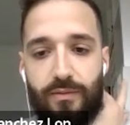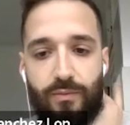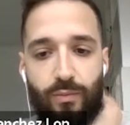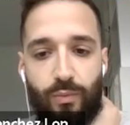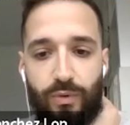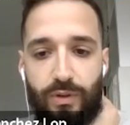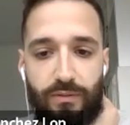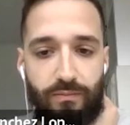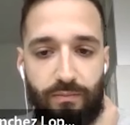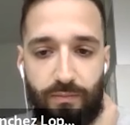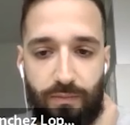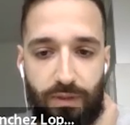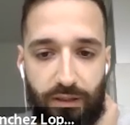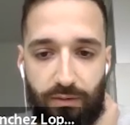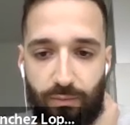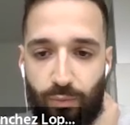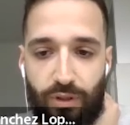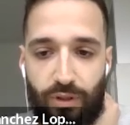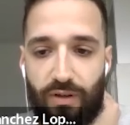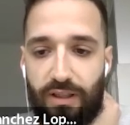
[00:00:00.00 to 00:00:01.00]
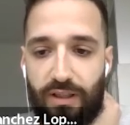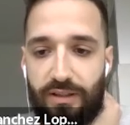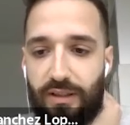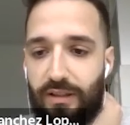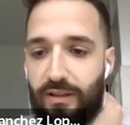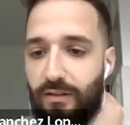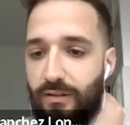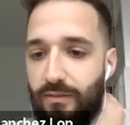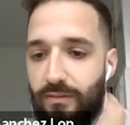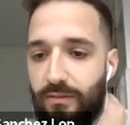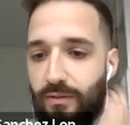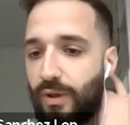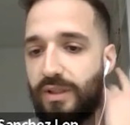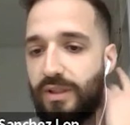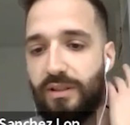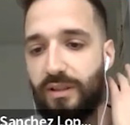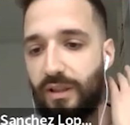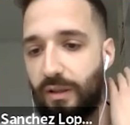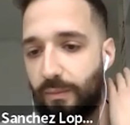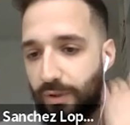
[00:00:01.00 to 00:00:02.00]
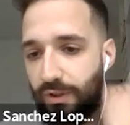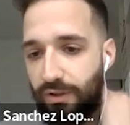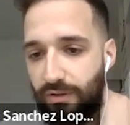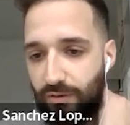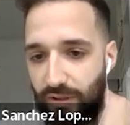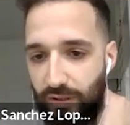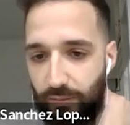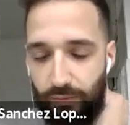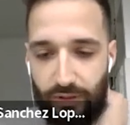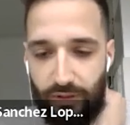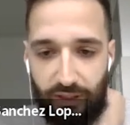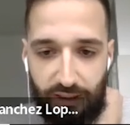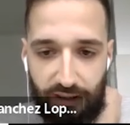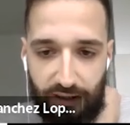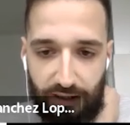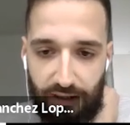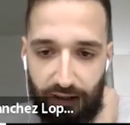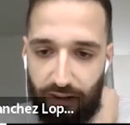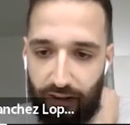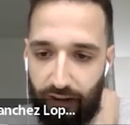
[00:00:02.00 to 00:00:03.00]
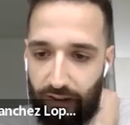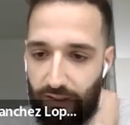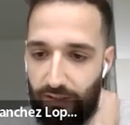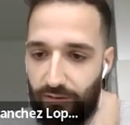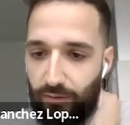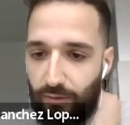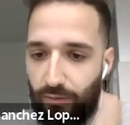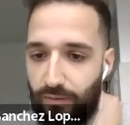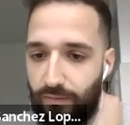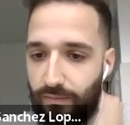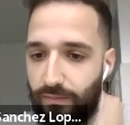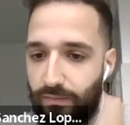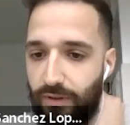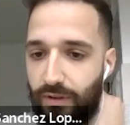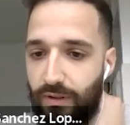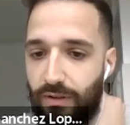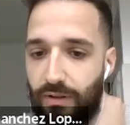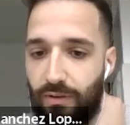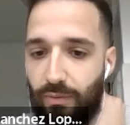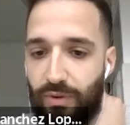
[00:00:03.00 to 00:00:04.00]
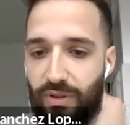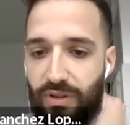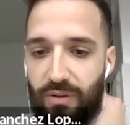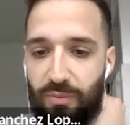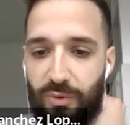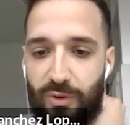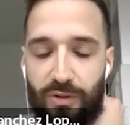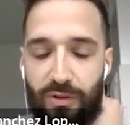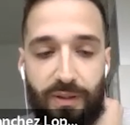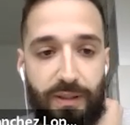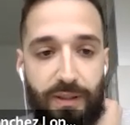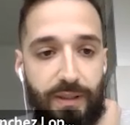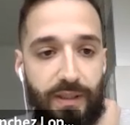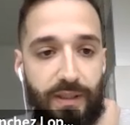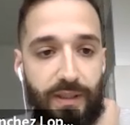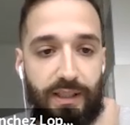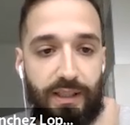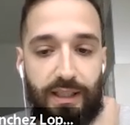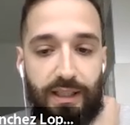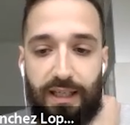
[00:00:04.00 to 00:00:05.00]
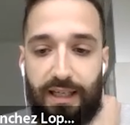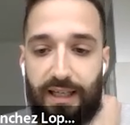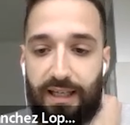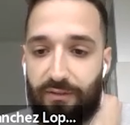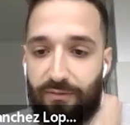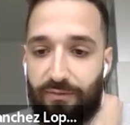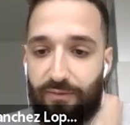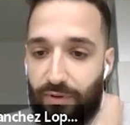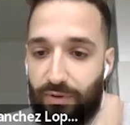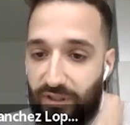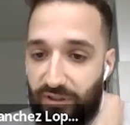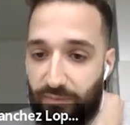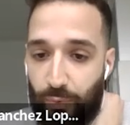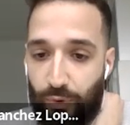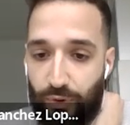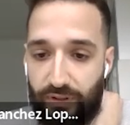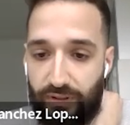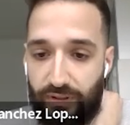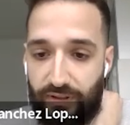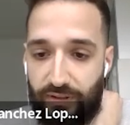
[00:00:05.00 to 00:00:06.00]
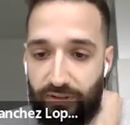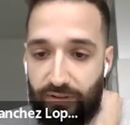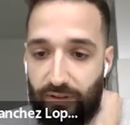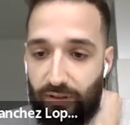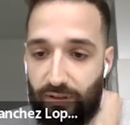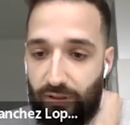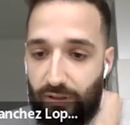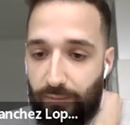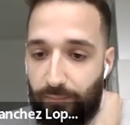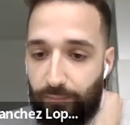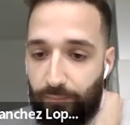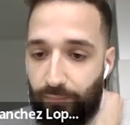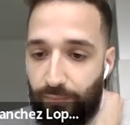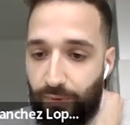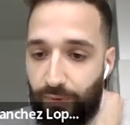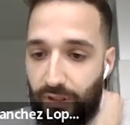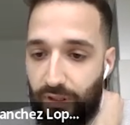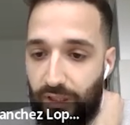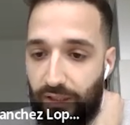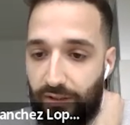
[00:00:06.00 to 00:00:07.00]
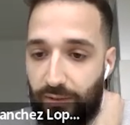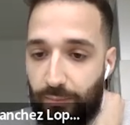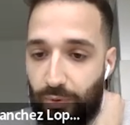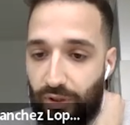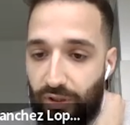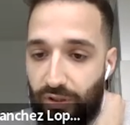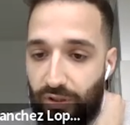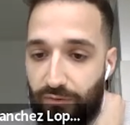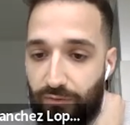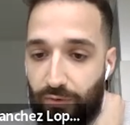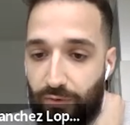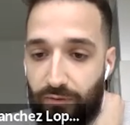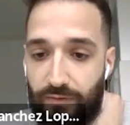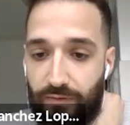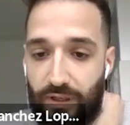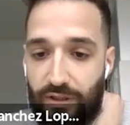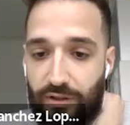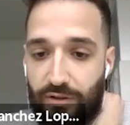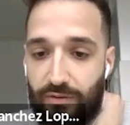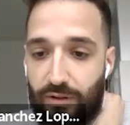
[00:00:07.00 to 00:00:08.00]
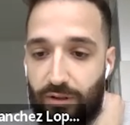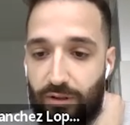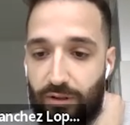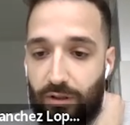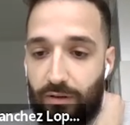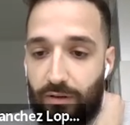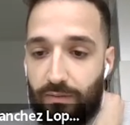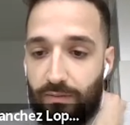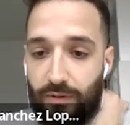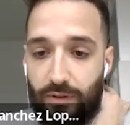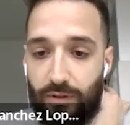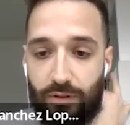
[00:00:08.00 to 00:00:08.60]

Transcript: we don't get any crazy numbers or something. It's all reasonable. And for this point, yeah, the predictions for inflation are